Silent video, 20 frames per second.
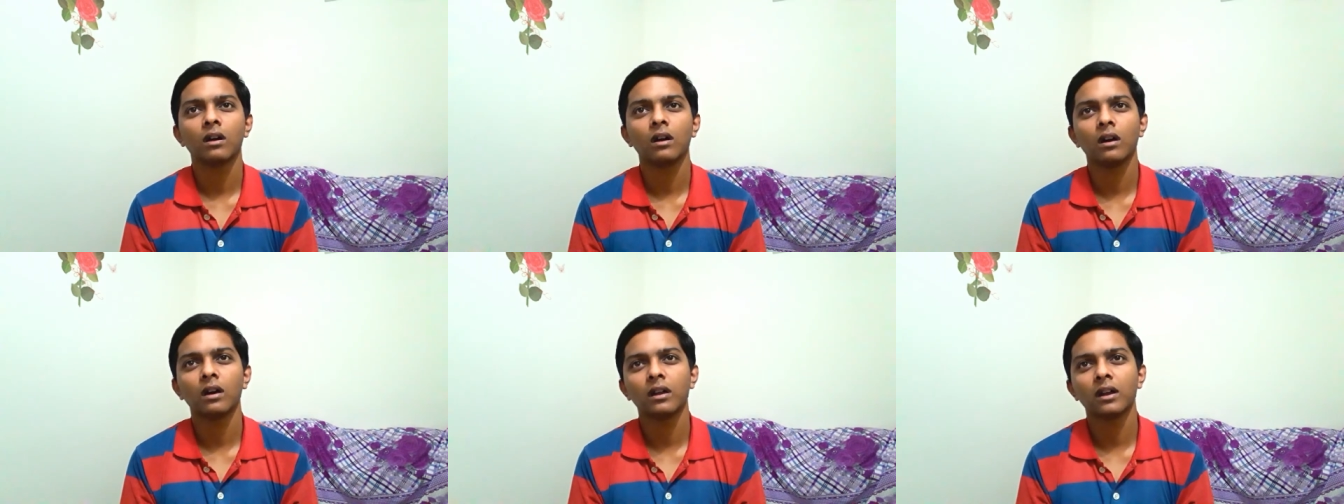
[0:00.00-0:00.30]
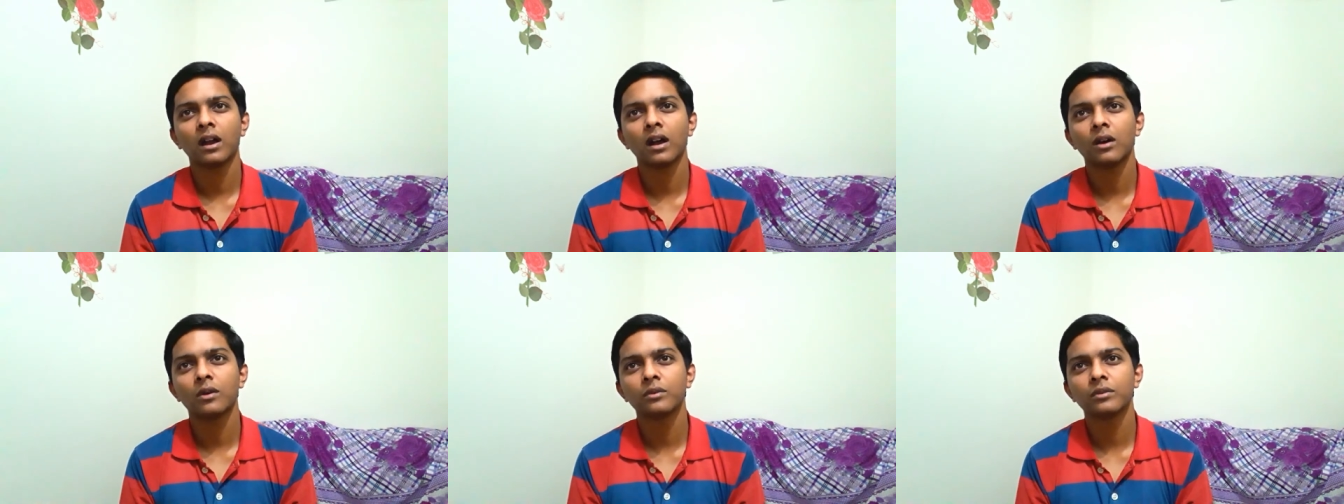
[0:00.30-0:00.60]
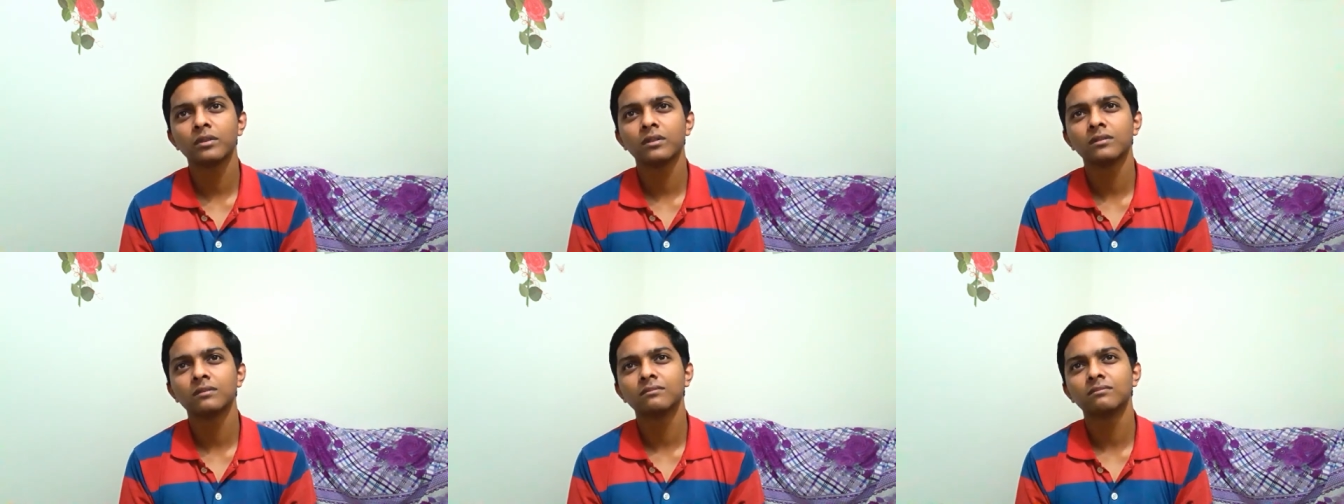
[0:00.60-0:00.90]

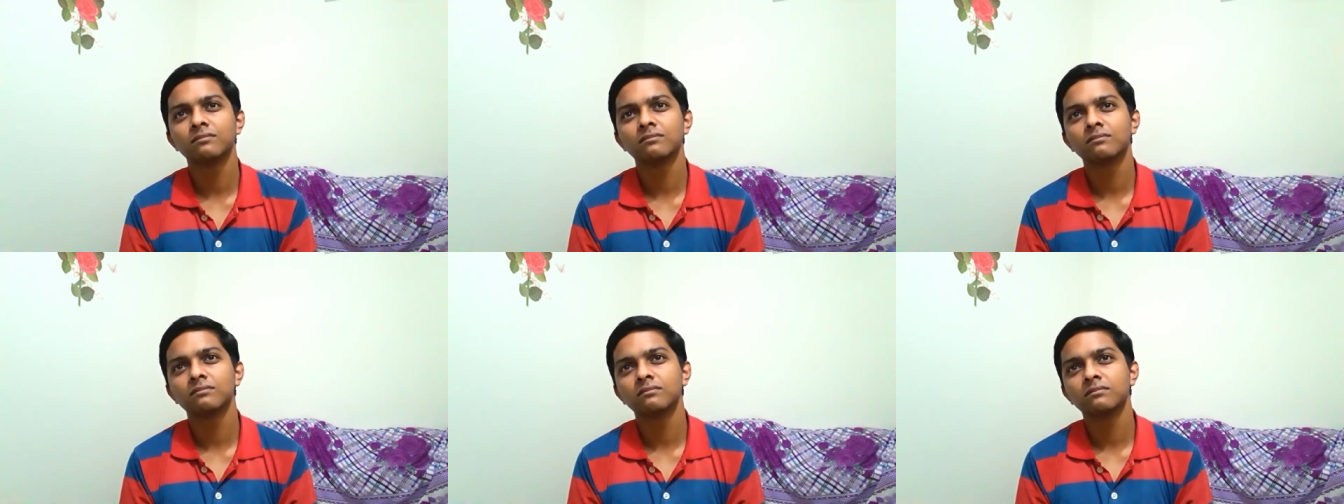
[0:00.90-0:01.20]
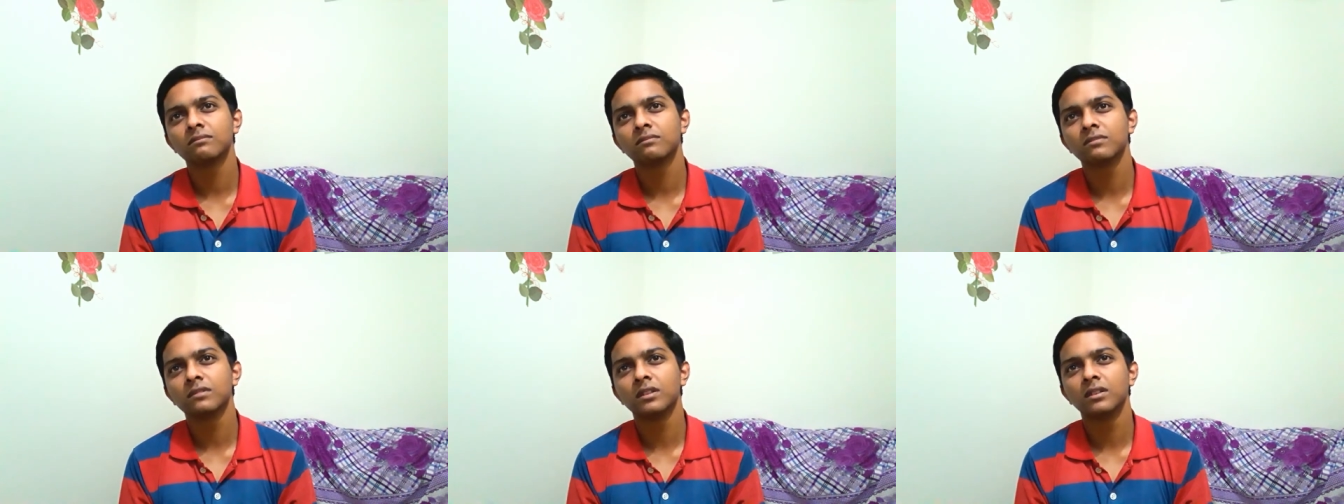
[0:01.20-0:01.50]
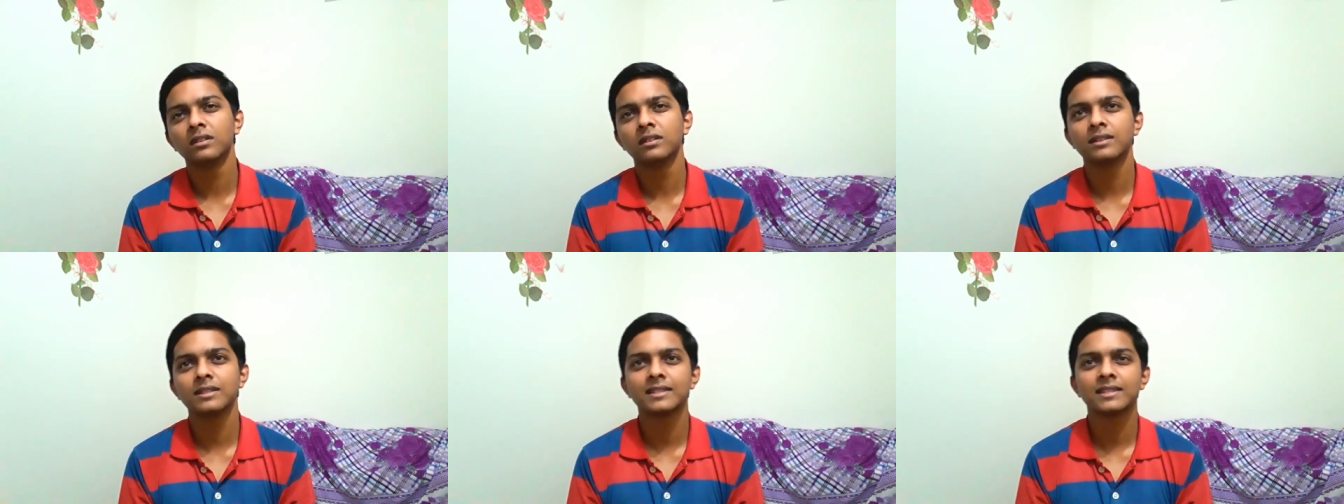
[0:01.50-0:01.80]
around
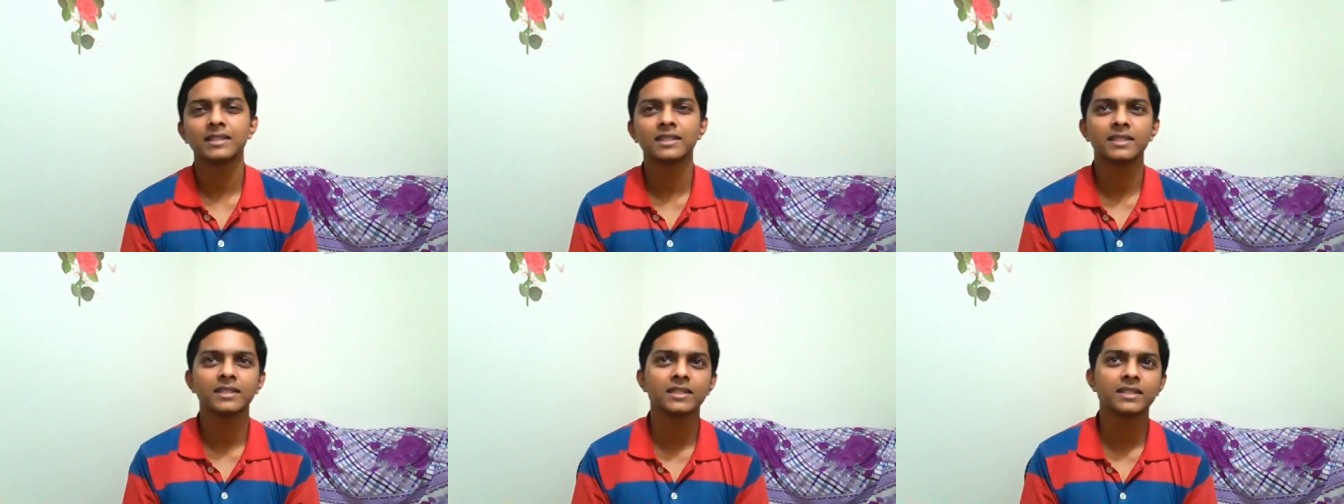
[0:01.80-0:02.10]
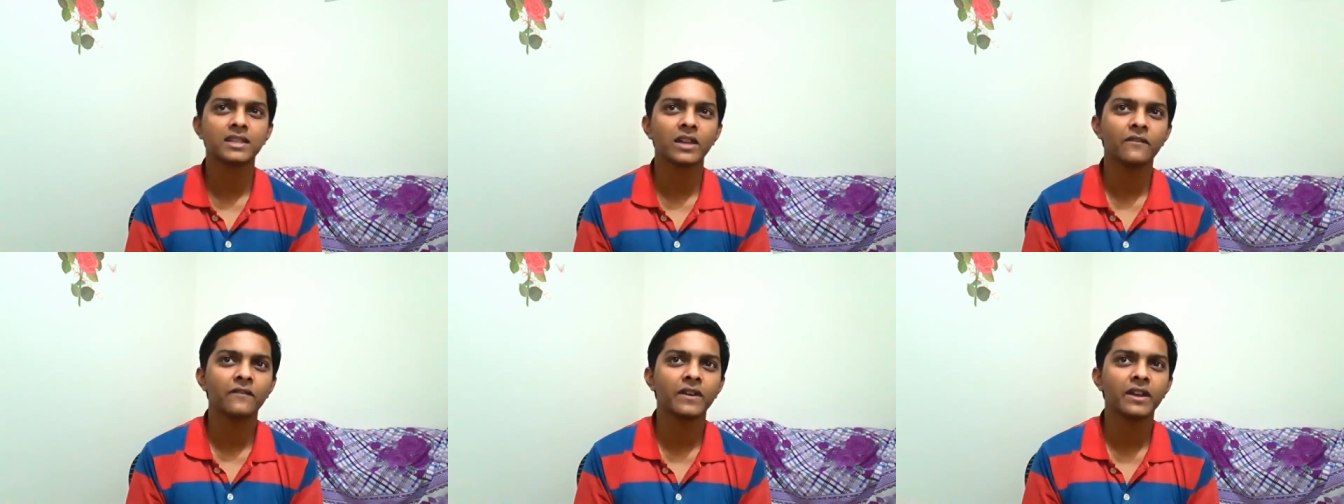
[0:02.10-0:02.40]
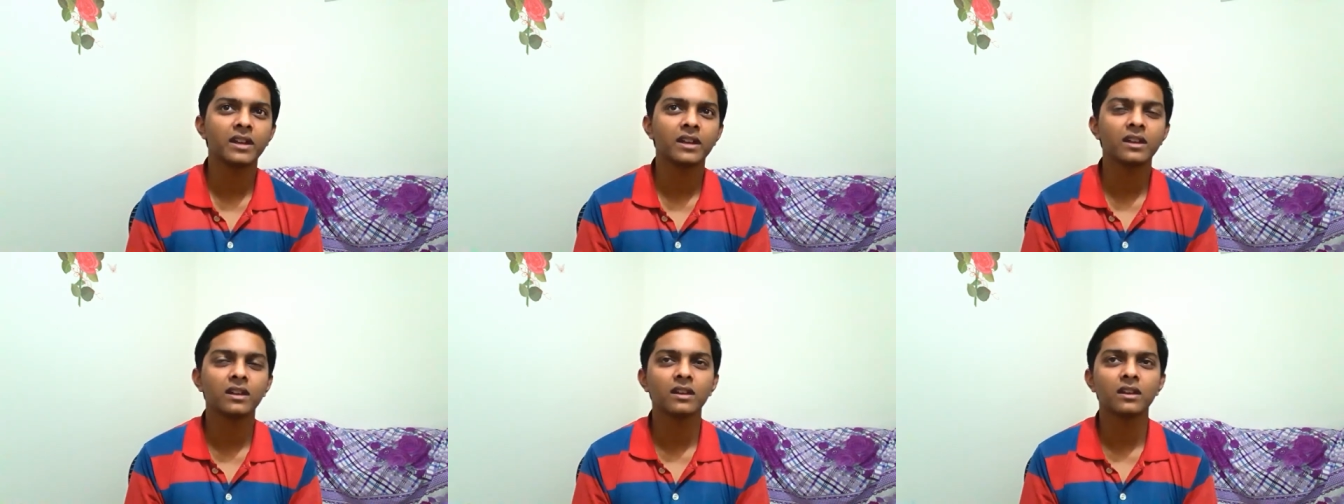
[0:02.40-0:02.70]

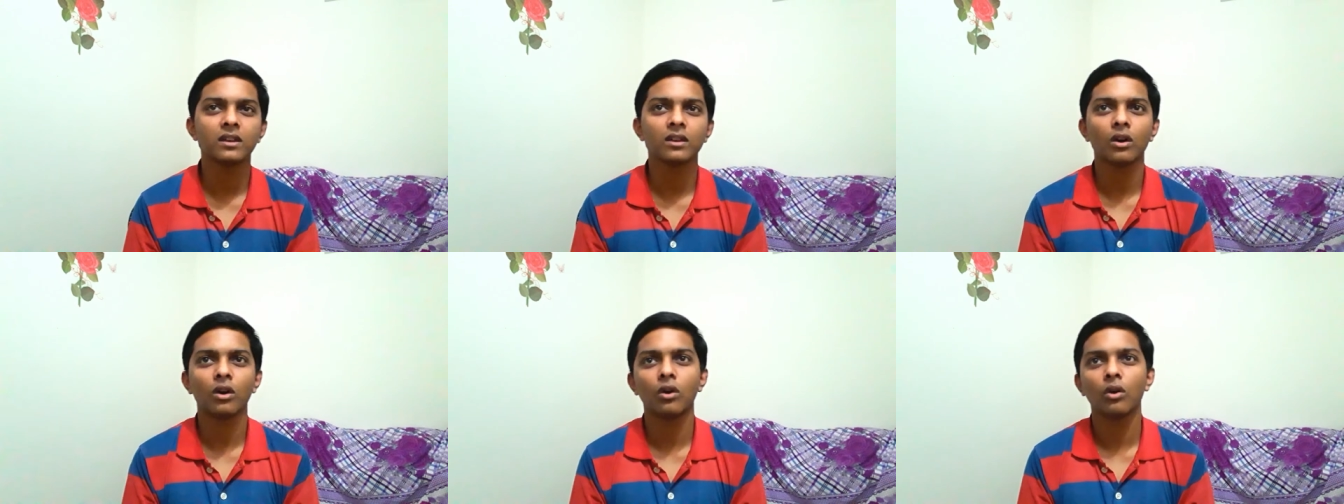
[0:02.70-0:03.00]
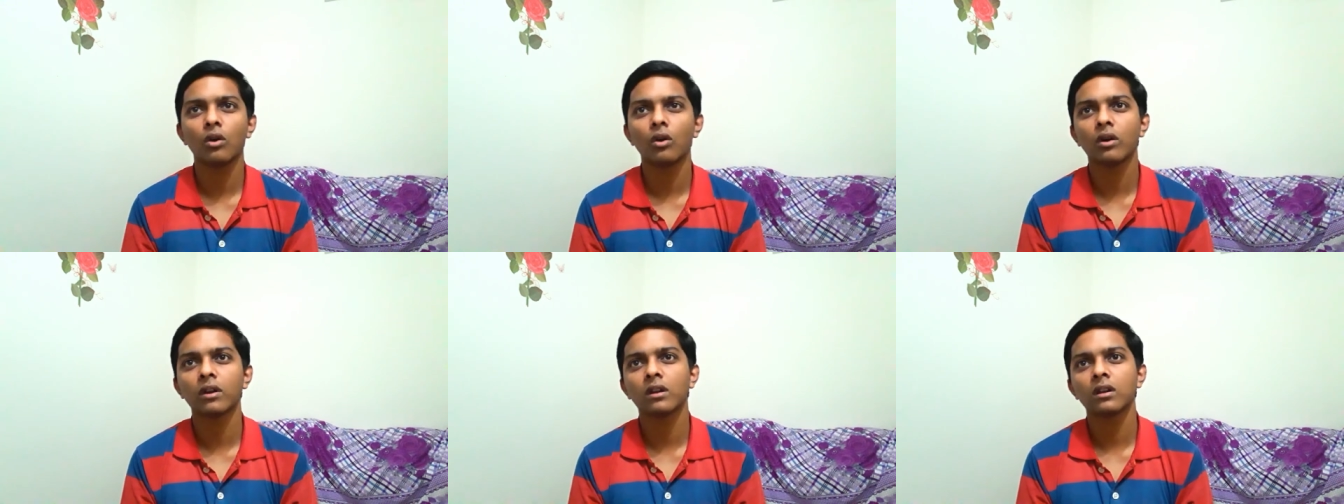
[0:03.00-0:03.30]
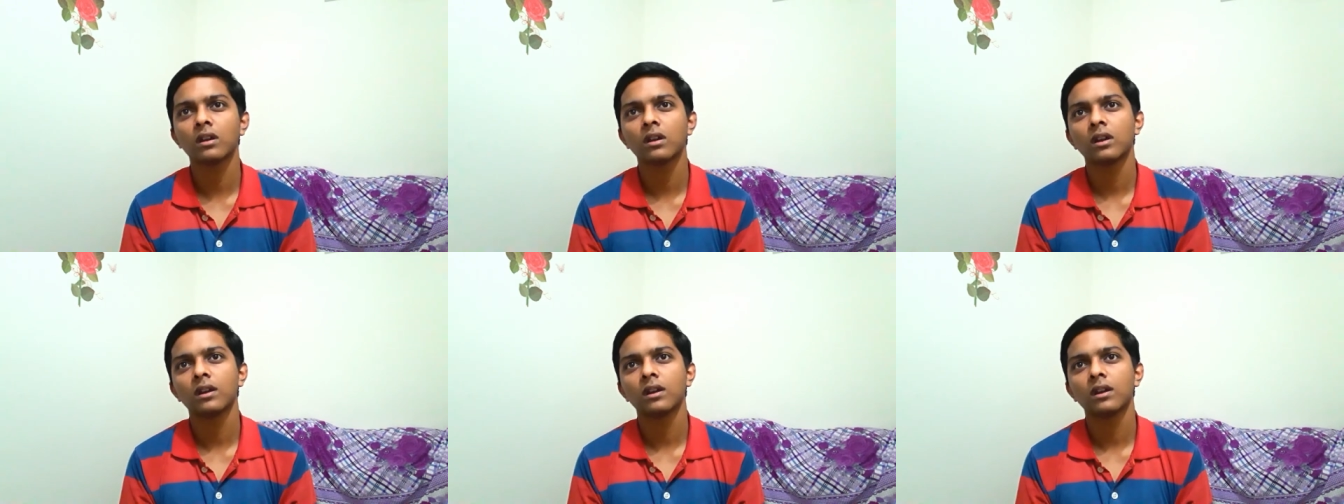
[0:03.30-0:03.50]
7 or